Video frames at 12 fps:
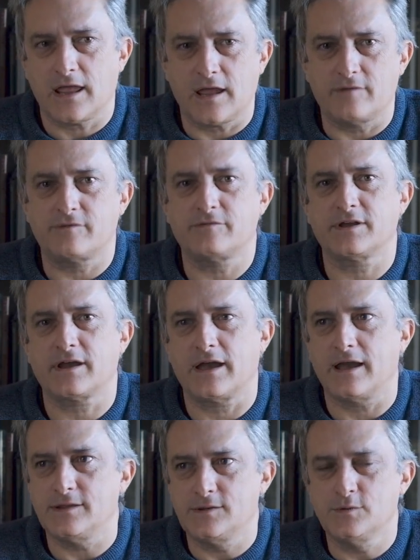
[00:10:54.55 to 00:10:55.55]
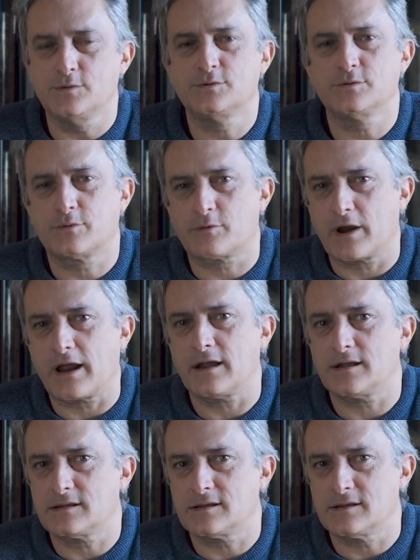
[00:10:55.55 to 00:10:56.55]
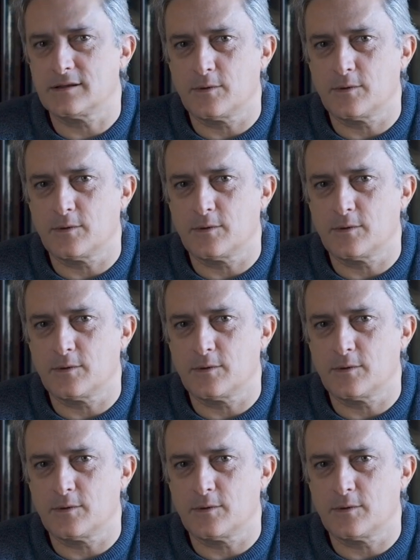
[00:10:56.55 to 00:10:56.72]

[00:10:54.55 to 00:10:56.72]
everything I do to create